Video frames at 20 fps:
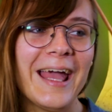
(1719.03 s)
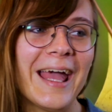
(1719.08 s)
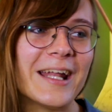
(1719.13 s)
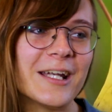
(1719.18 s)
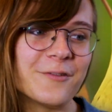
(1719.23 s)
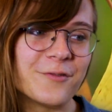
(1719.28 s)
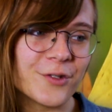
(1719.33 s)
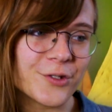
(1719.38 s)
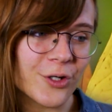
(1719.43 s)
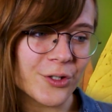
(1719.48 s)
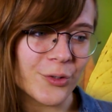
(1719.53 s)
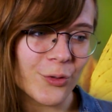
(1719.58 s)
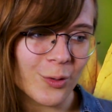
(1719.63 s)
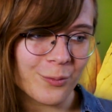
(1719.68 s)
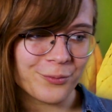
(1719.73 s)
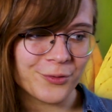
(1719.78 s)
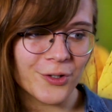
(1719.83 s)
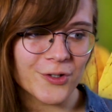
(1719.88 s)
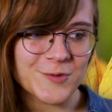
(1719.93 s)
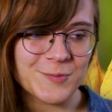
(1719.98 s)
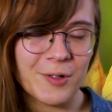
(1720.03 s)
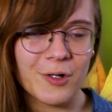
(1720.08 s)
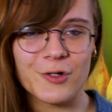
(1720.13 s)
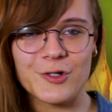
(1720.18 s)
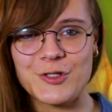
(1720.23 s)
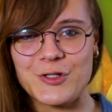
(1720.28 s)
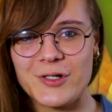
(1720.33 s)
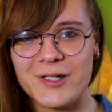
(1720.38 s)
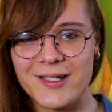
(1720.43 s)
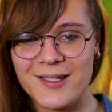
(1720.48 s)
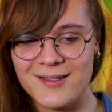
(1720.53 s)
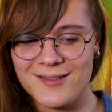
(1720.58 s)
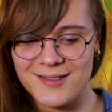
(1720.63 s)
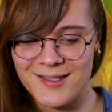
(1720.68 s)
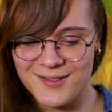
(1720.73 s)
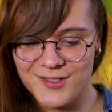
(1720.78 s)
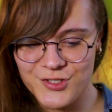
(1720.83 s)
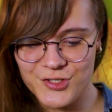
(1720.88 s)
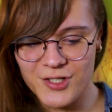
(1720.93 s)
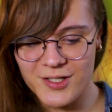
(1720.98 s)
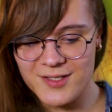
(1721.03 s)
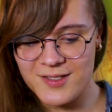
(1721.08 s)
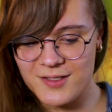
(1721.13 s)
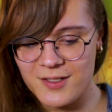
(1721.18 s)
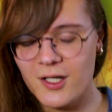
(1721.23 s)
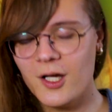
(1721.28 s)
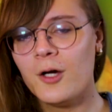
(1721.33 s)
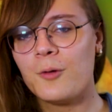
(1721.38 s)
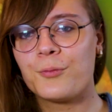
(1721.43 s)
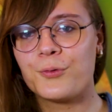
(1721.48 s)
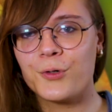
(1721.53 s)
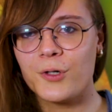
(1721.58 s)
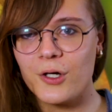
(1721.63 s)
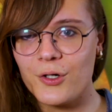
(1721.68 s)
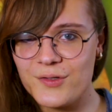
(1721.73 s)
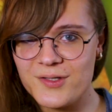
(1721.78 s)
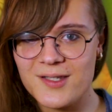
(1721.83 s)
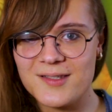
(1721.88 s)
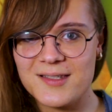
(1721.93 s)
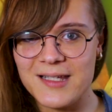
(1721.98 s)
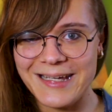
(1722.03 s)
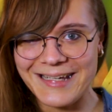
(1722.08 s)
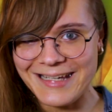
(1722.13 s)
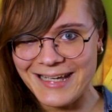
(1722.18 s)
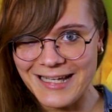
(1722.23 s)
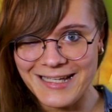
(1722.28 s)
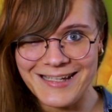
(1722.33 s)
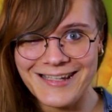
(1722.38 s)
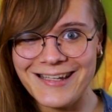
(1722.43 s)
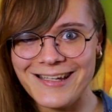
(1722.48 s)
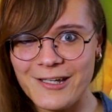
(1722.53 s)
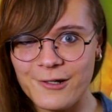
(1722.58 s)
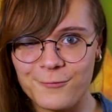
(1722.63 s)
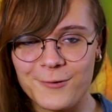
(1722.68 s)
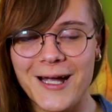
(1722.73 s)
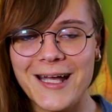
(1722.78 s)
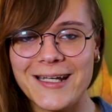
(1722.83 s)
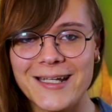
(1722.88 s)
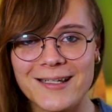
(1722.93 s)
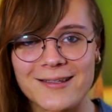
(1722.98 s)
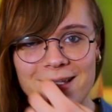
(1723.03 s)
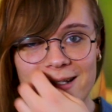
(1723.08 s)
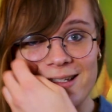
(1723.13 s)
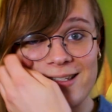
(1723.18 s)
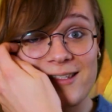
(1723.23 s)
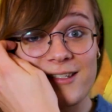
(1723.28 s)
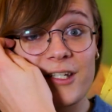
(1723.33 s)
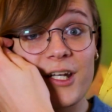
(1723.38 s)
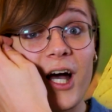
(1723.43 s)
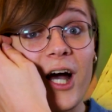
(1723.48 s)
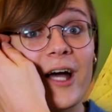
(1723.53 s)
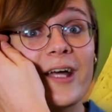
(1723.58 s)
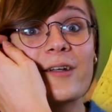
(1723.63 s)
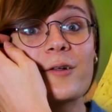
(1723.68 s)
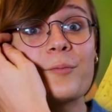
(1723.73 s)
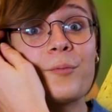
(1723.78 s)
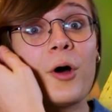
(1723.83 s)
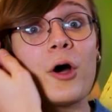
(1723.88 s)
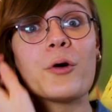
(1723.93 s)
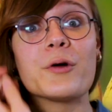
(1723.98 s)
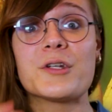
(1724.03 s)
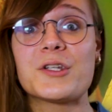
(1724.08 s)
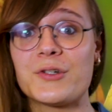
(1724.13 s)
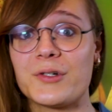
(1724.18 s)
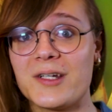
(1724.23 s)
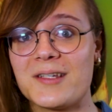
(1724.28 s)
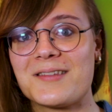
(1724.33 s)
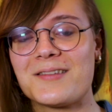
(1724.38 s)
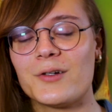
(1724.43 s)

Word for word: And if you don't know what prose poetry is, it's just prose is like any writing that is not poetry.